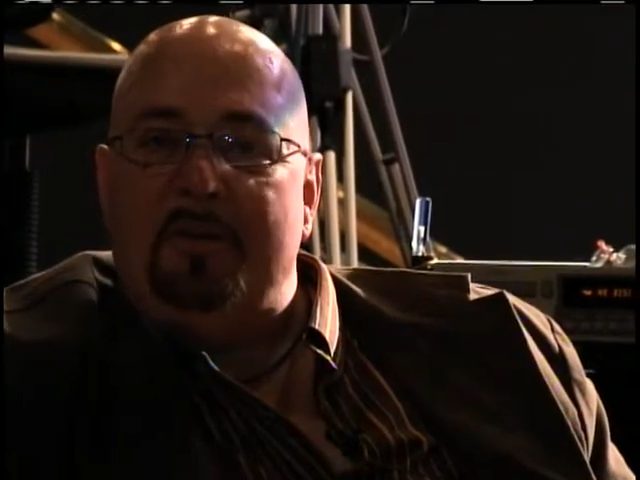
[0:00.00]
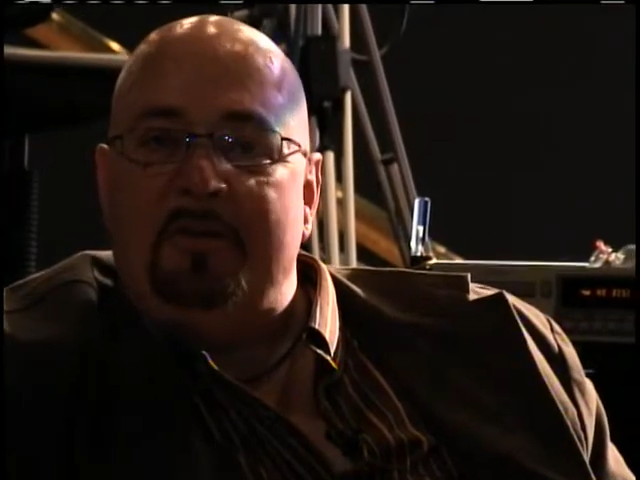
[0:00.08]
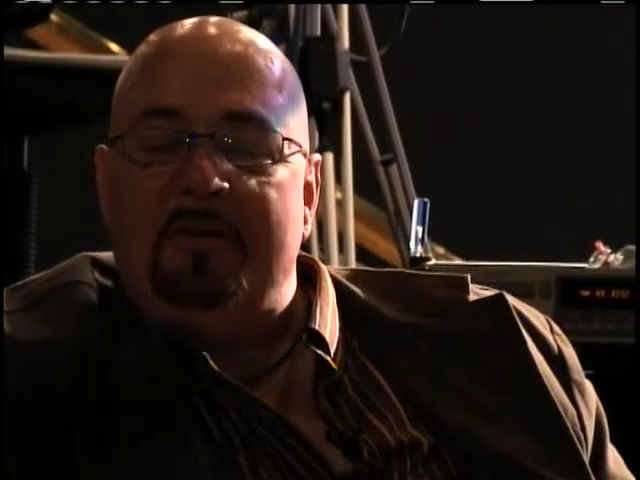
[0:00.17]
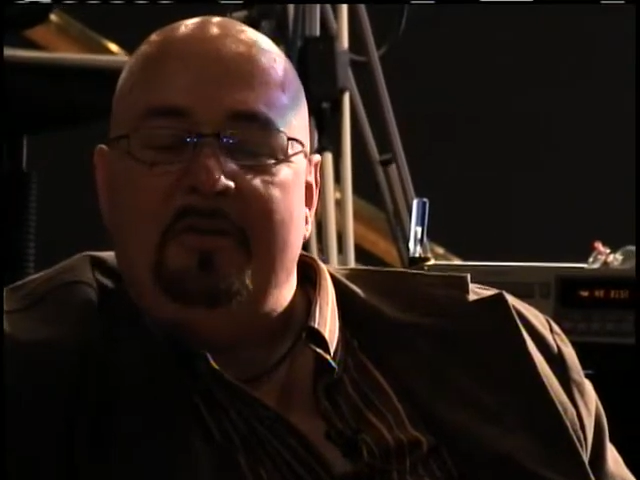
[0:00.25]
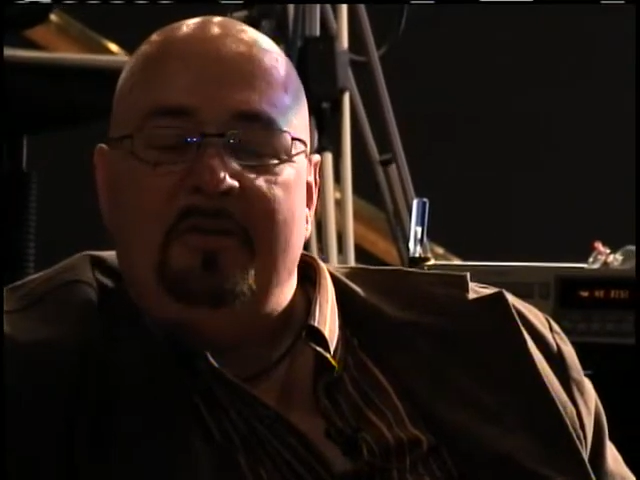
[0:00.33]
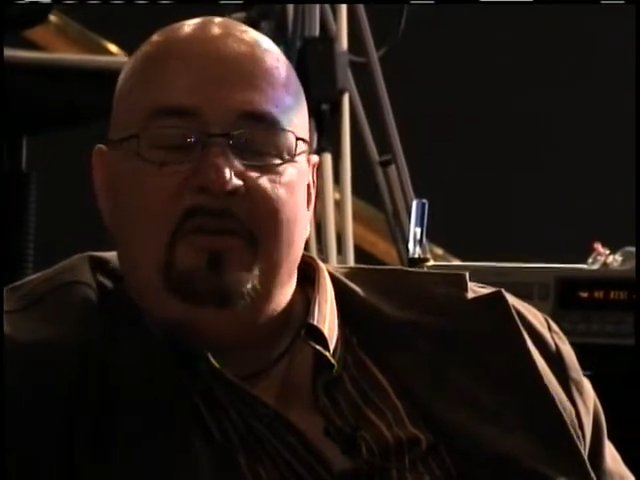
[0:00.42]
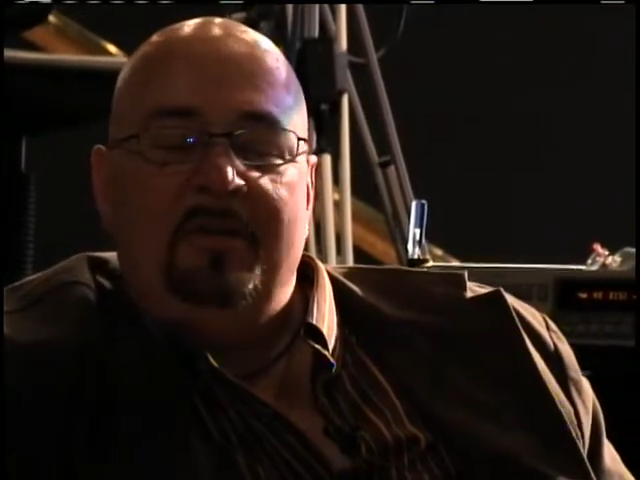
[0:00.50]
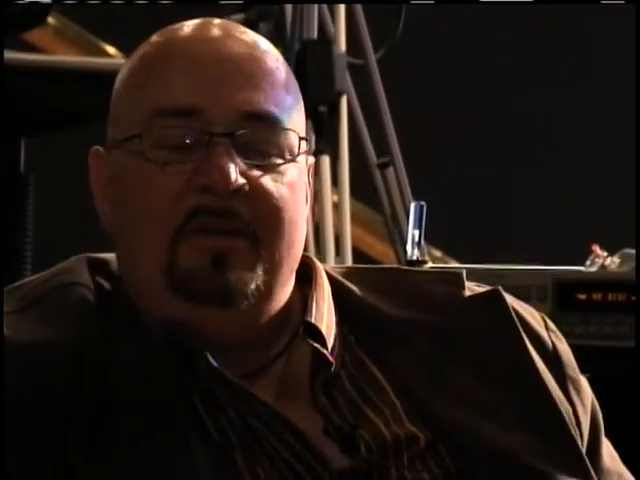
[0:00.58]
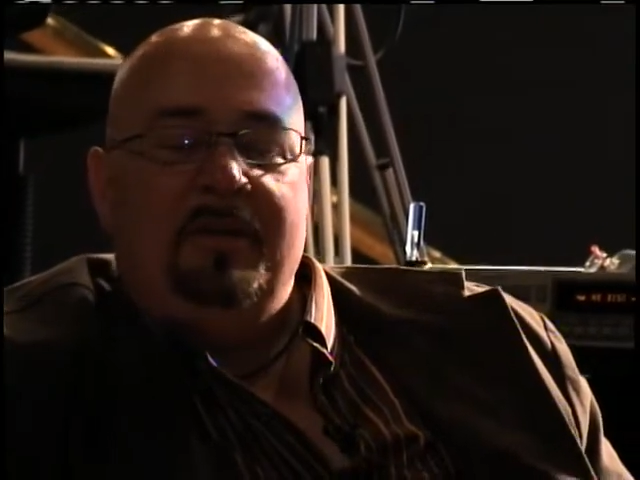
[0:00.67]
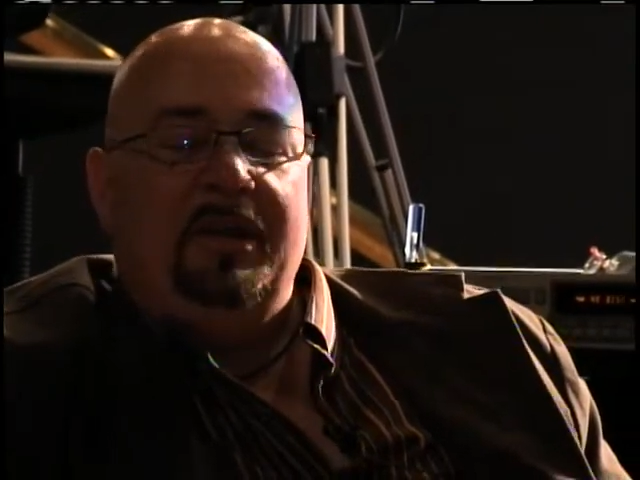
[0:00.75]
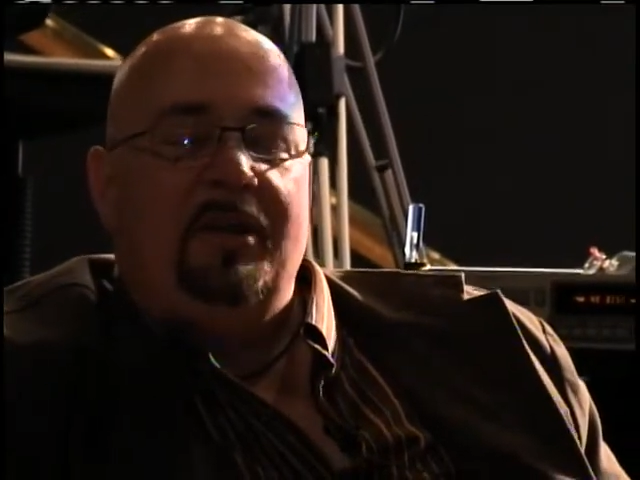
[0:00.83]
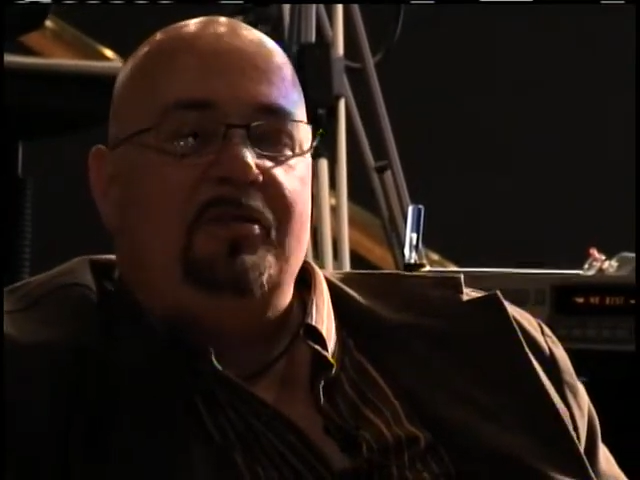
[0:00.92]
And
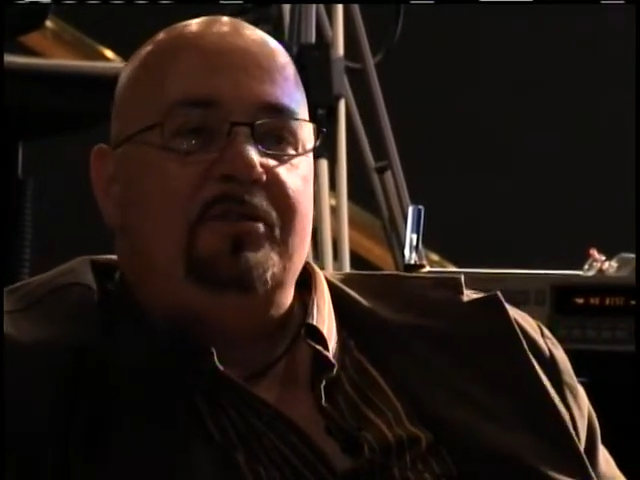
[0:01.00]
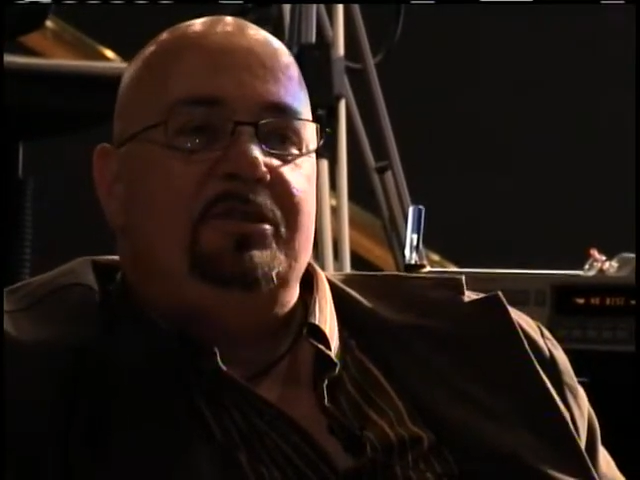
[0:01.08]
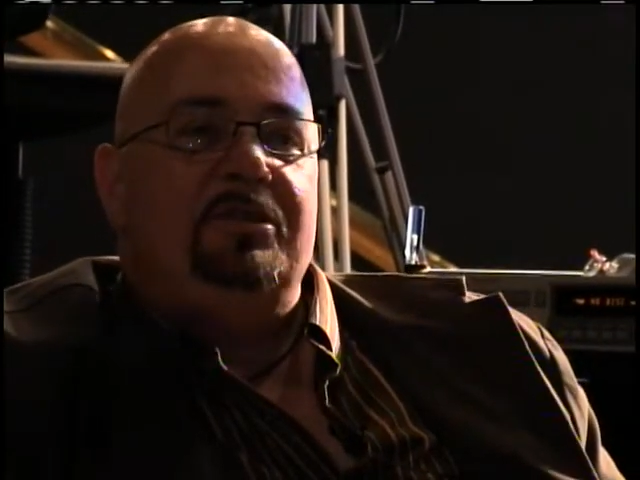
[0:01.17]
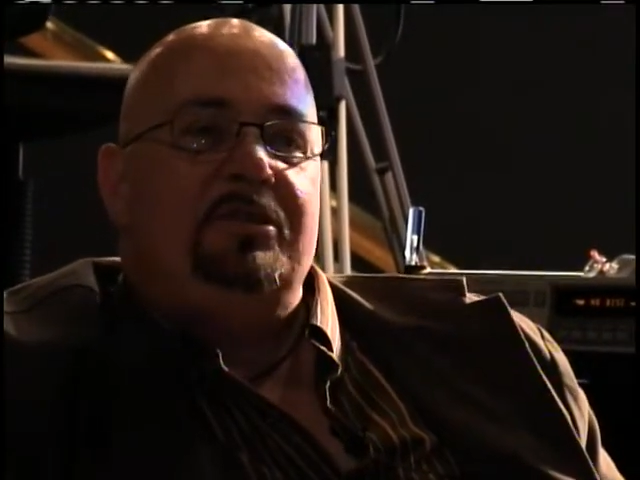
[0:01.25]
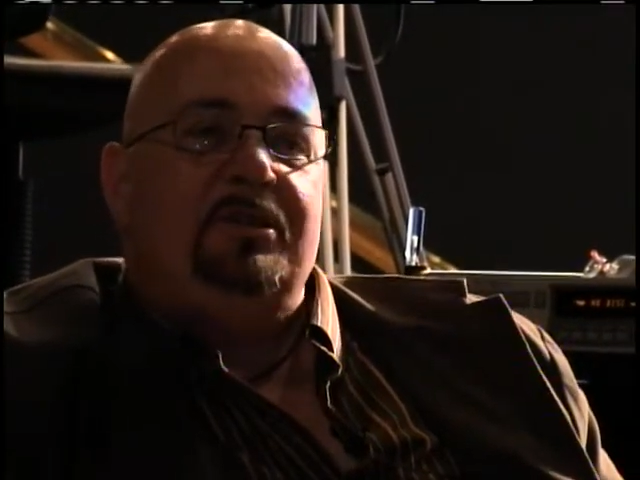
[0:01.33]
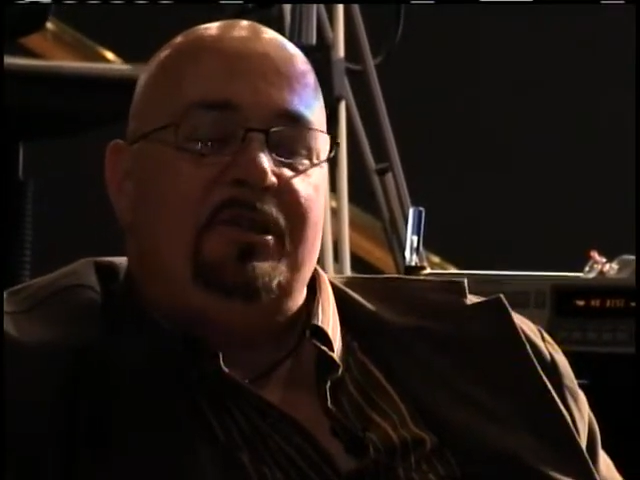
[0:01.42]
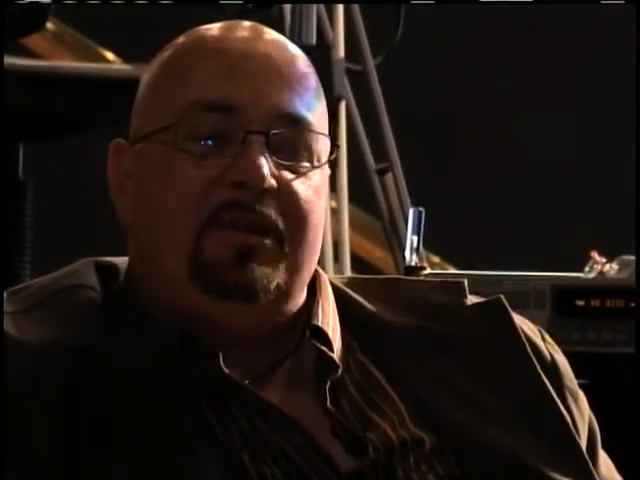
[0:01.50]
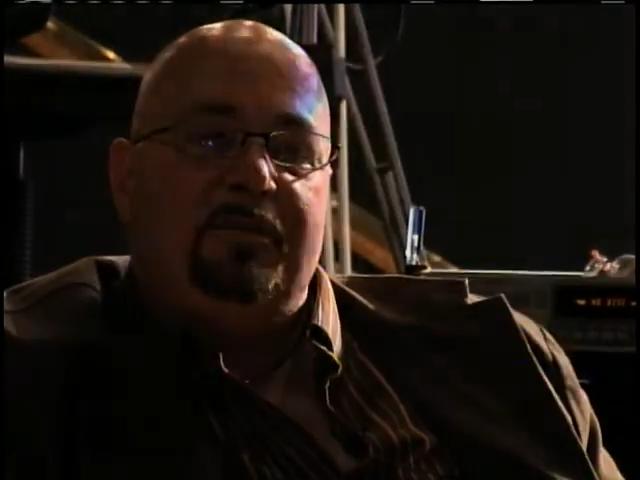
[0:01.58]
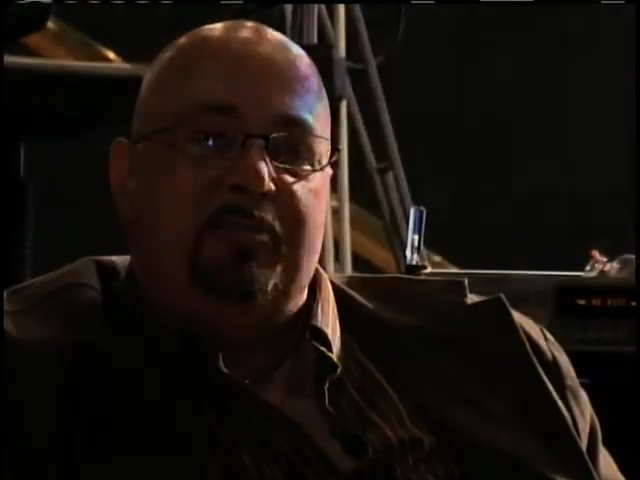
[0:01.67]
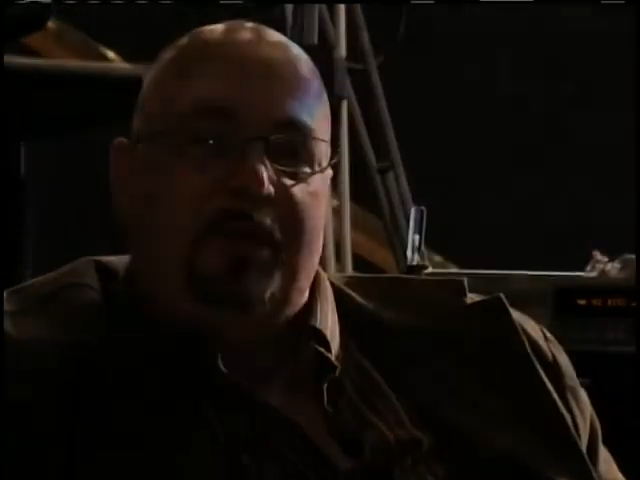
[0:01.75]
that always stuck in